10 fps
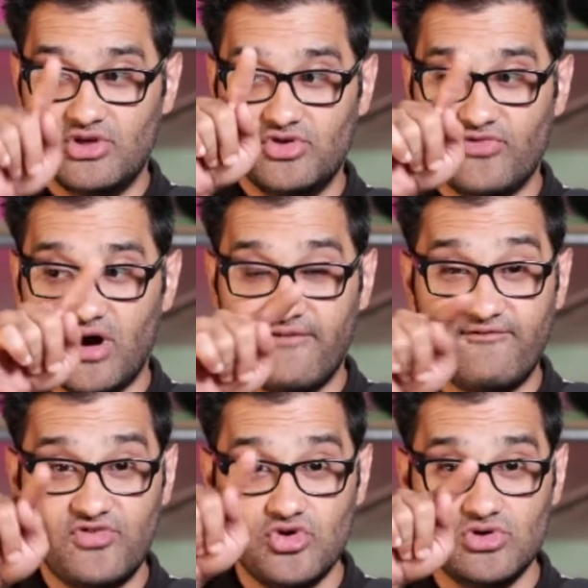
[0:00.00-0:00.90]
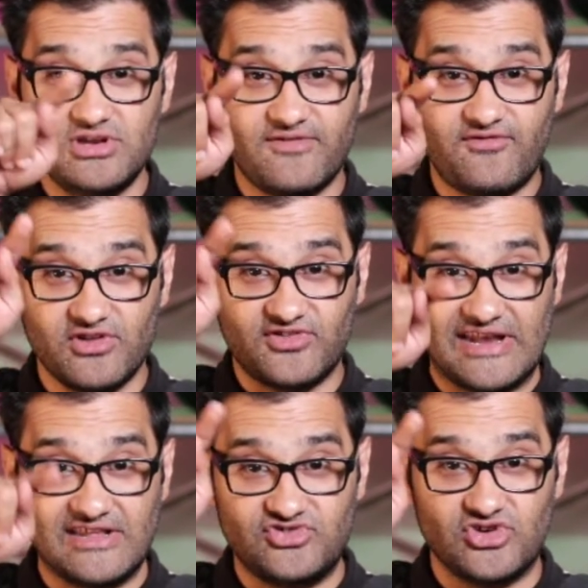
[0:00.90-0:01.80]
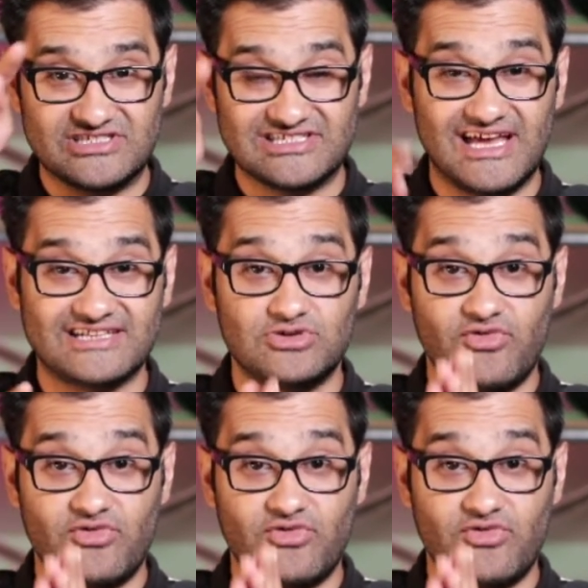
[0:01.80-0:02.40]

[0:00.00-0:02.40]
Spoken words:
You've got a few different settings you can select.